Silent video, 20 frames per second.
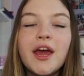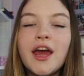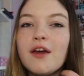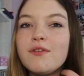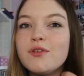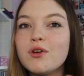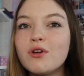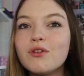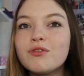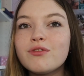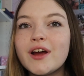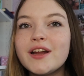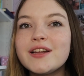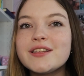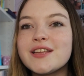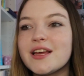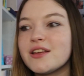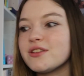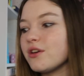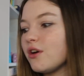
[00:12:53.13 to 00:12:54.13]
If your friend
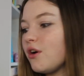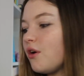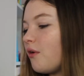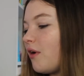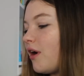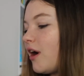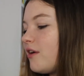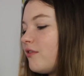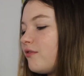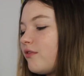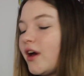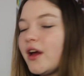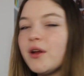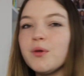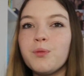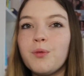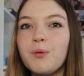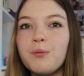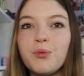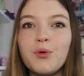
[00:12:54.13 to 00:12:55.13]
says, oh, I
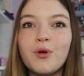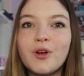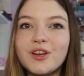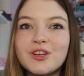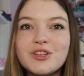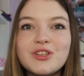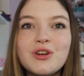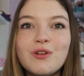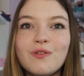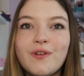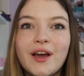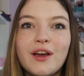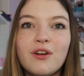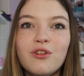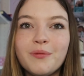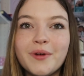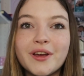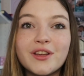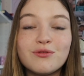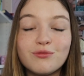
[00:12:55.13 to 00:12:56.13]
find 1.2 of
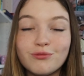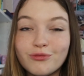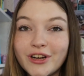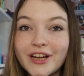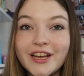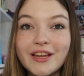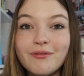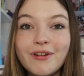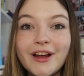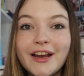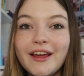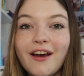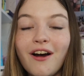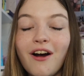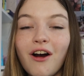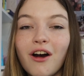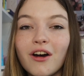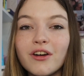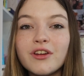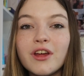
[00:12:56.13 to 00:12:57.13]
economics really
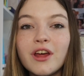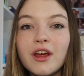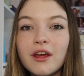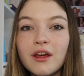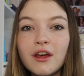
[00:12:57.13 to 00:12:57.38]
hard,